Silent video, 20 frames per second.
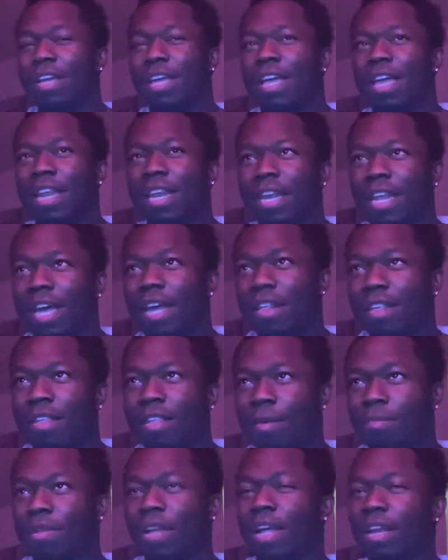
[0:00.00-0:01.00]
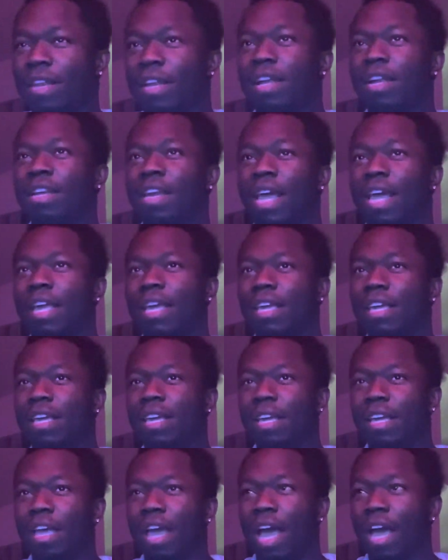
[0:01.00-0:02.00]
And that is something I think that
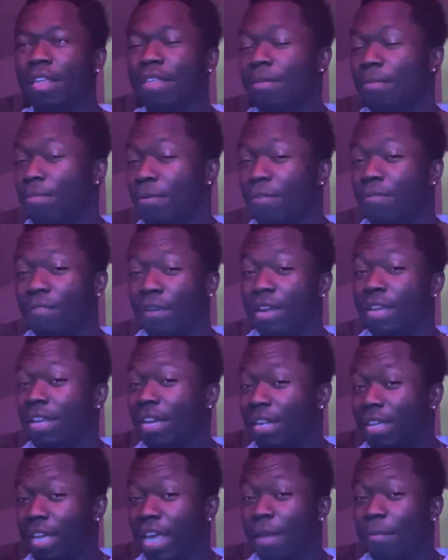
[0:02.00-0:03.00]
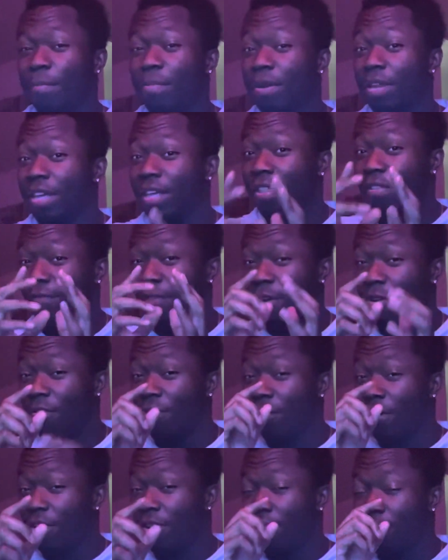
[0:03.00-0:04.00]
he hasn't perfected yet, but he's very,
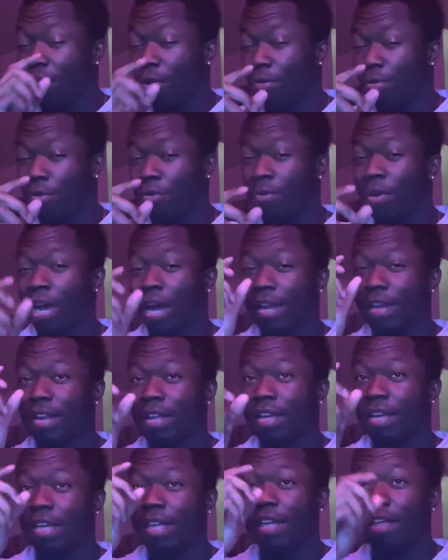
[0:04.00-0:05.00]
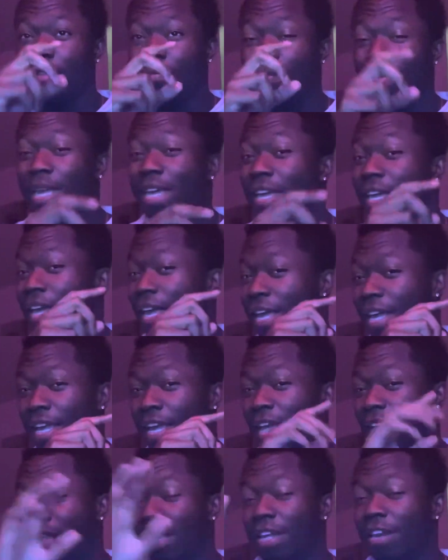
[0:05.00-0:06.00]
very close to. I think his peak, he
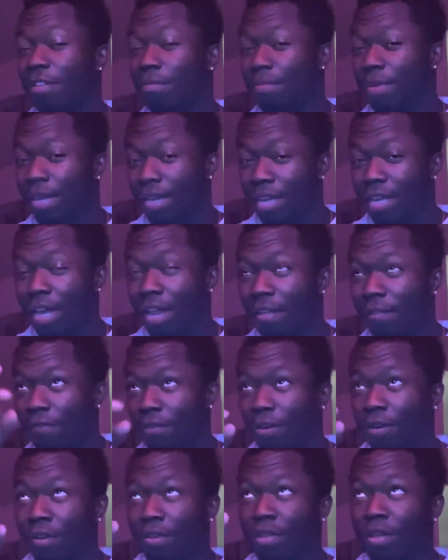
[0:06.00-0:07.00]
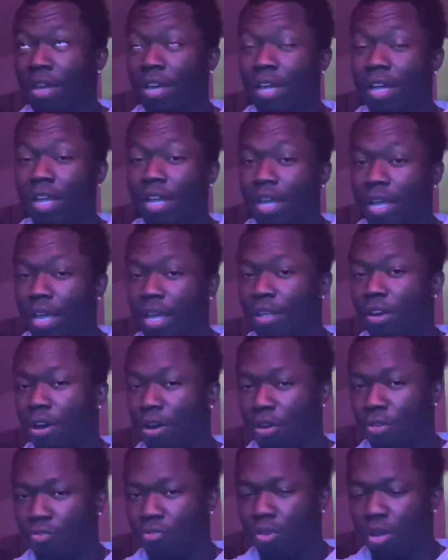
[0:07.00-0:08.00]
hasn't hit his peak yet as far as his
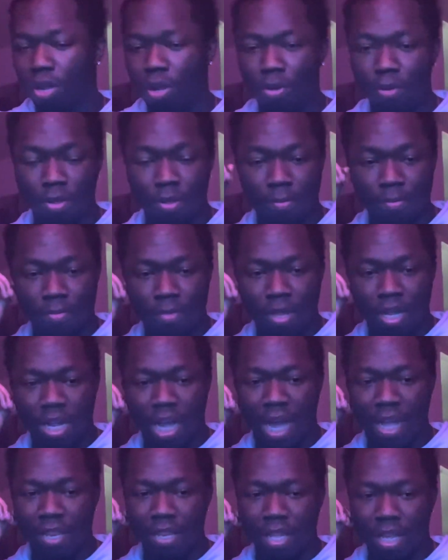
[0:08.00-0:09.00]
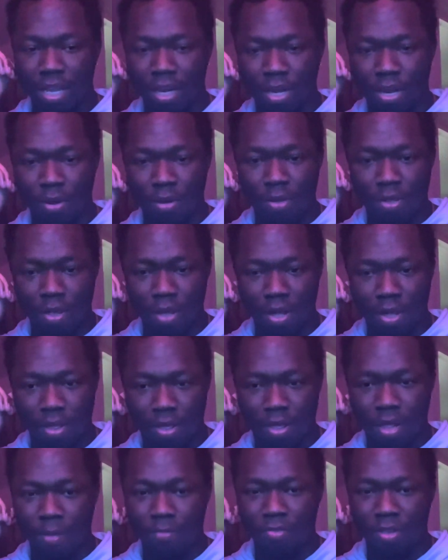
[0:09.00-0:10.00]
artistry goes. I think there's a
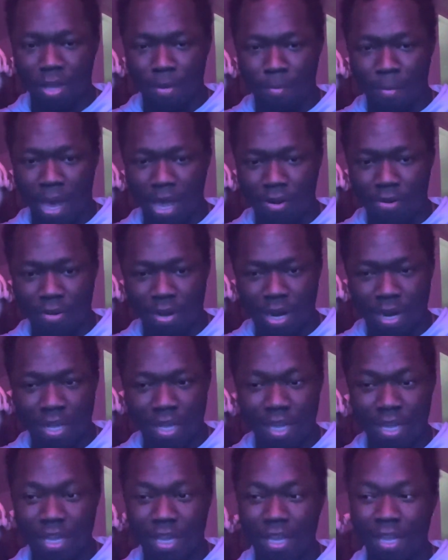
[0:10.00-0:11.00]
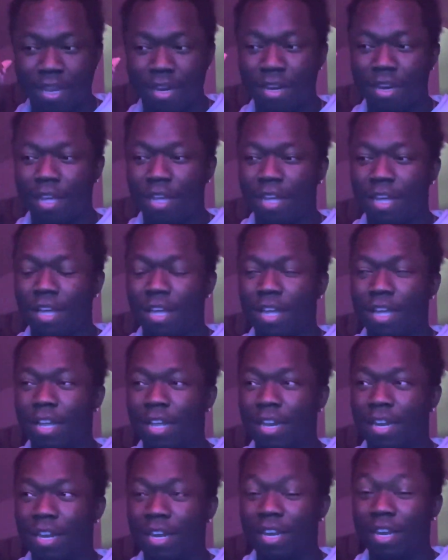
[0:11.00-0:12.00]
subject matter that he can
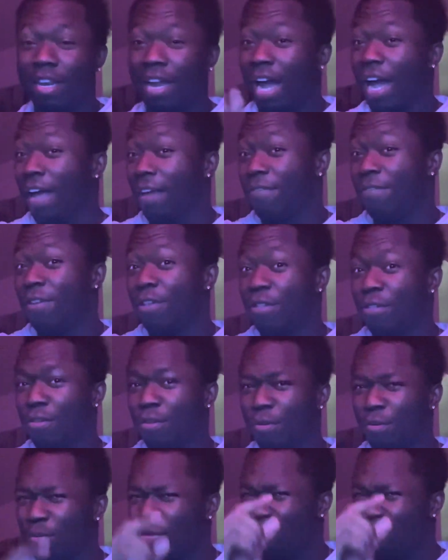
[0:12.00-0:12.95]
dive into